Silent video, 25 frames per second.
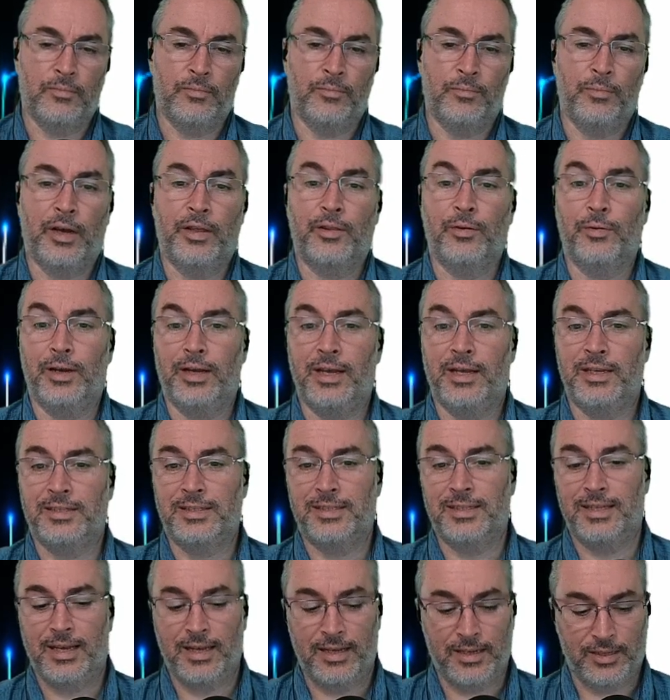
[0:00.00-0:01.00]
by the way,
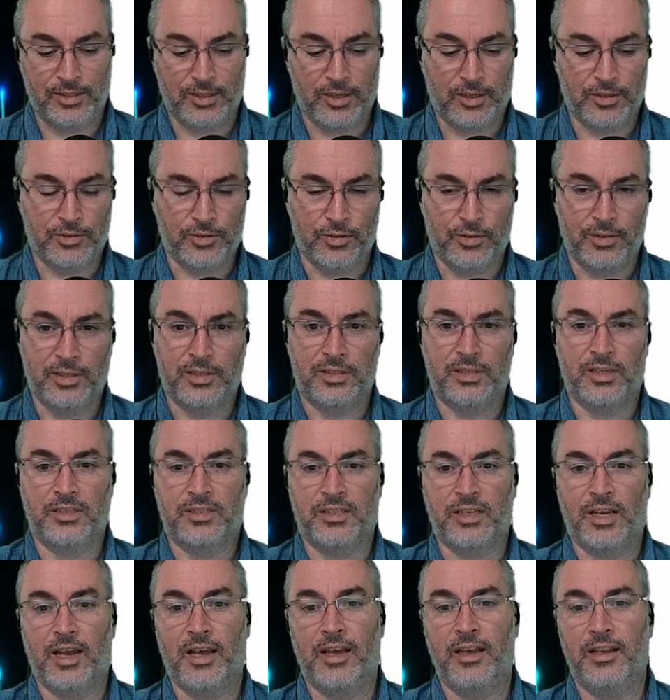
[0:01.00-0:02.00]
s3e246 is also the
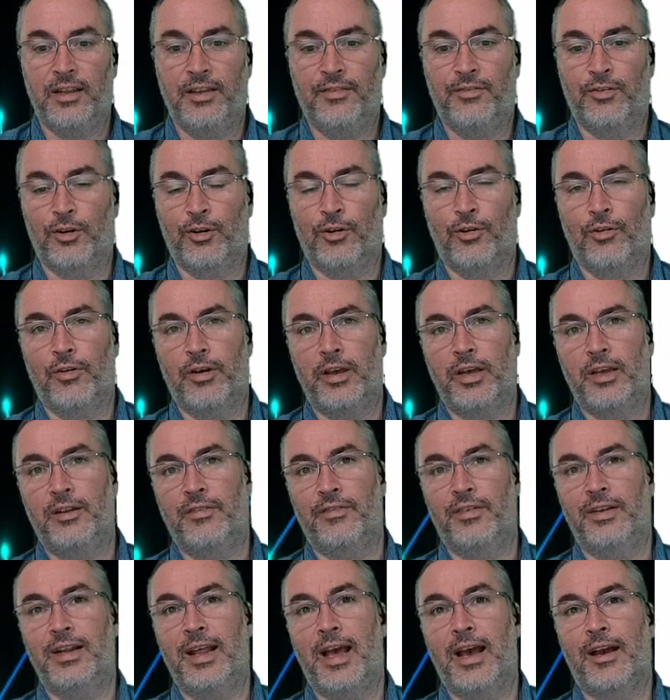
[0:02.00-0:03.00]
Society for
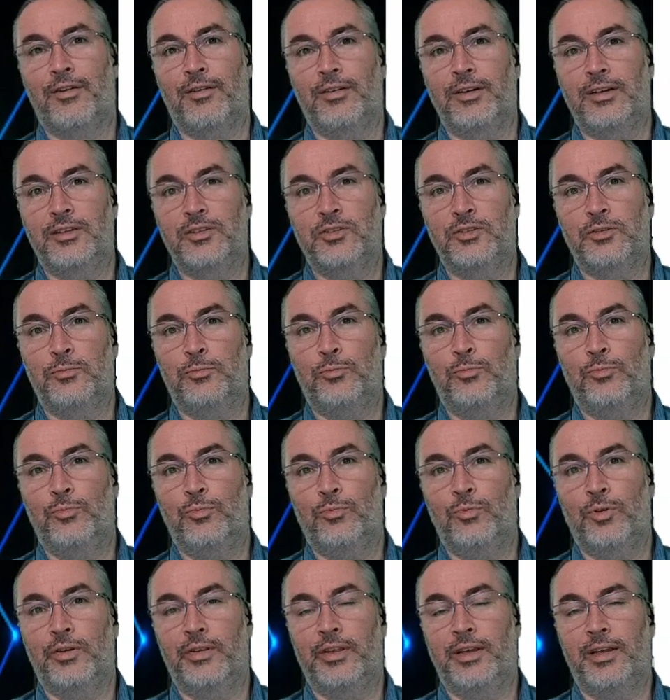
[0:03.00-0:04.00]
Creative Anachronism, where